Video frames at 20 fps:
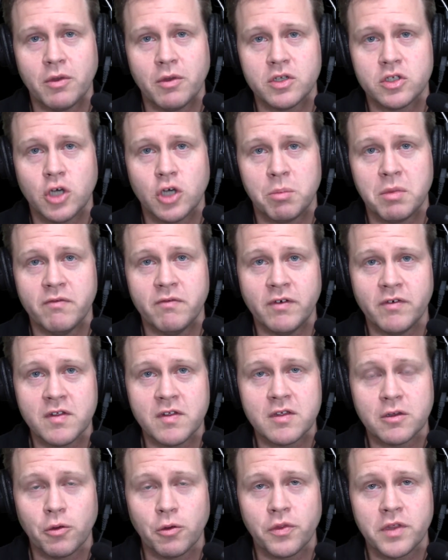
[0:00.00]
on top of every
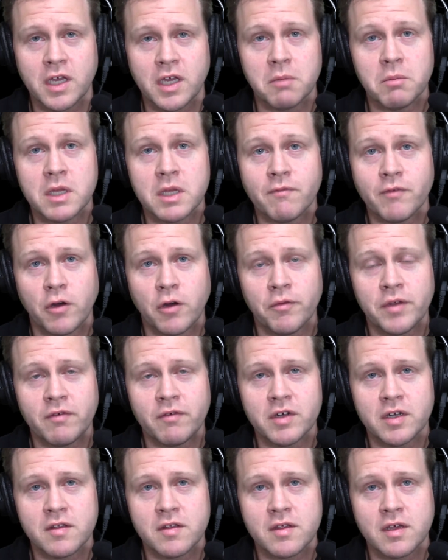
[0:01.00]
single thing and be involved in
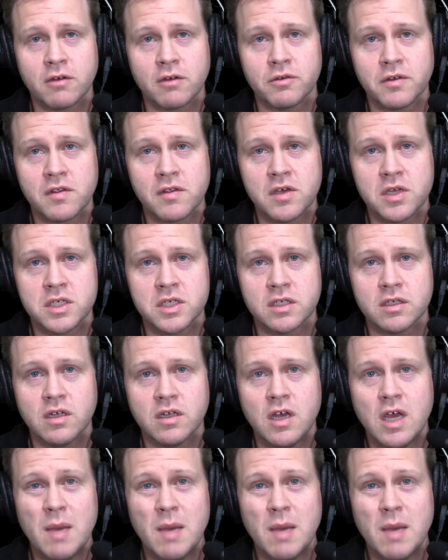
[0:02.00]
every single decision,